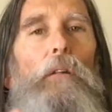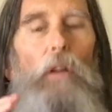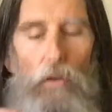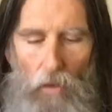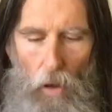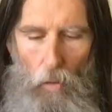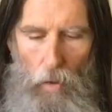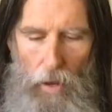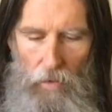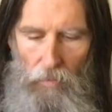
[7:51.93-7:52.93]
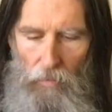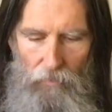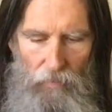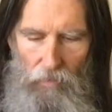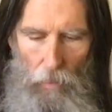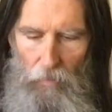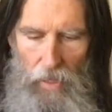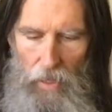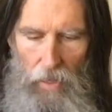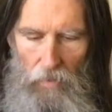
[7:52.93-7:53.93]
There's always
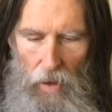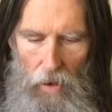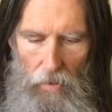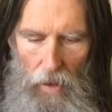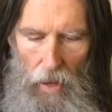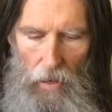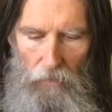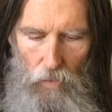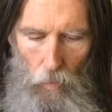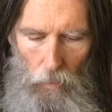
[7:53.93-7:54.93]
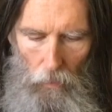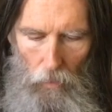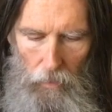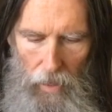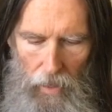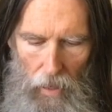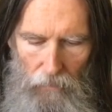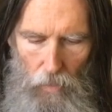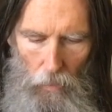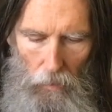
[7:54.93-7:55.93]
something in there. And if you would look in,
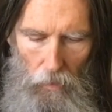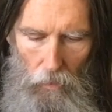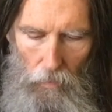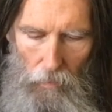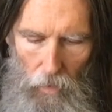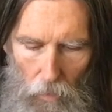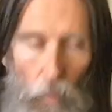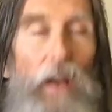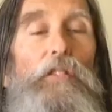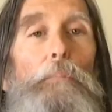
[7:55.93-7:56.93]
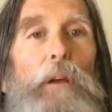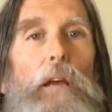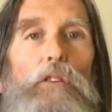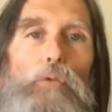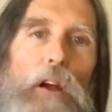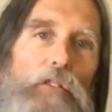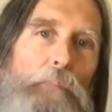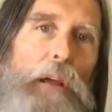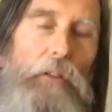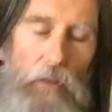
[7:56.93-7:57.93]
if you would look, there recipes,
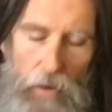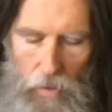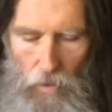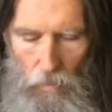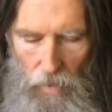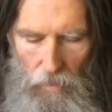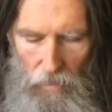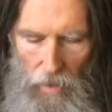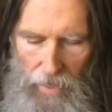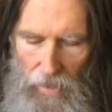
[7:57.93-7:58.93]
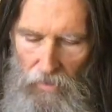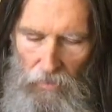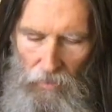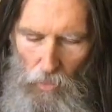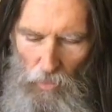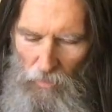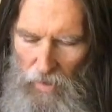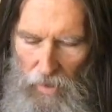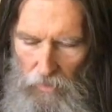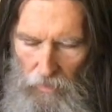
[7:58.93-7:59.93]
recipes, another reason. I got just a little, you know,